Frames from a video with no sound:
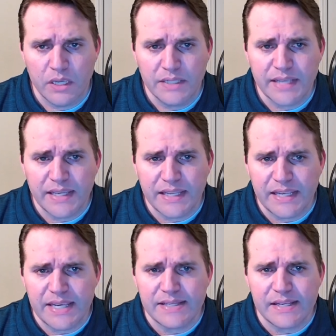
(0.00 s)
"Take it
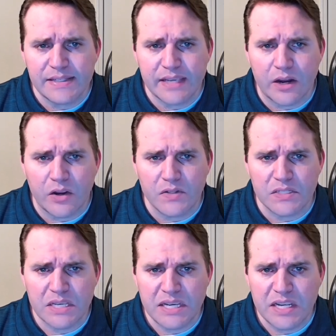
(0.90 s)
easy, Sarens.
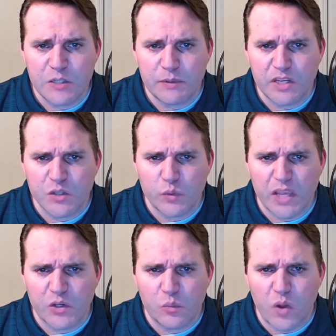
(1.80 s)
It's because we
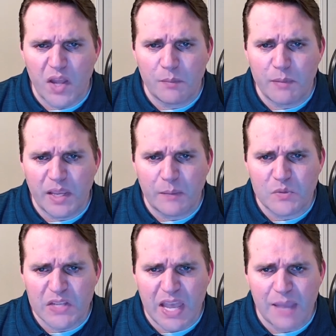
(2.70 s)
had to run to make up
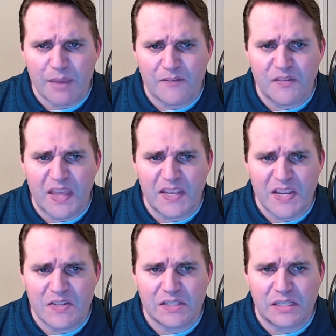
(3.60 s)
time after that
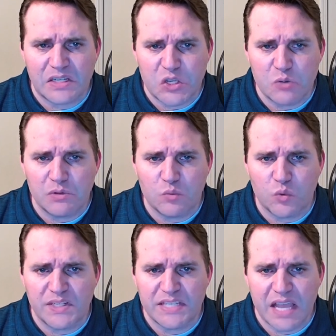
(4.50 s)
insolent human
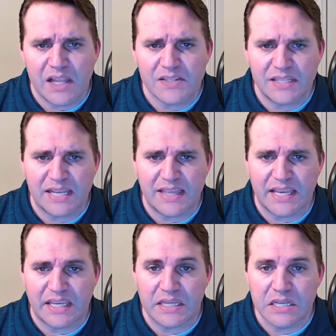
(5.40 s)
wouldn't tell us anything.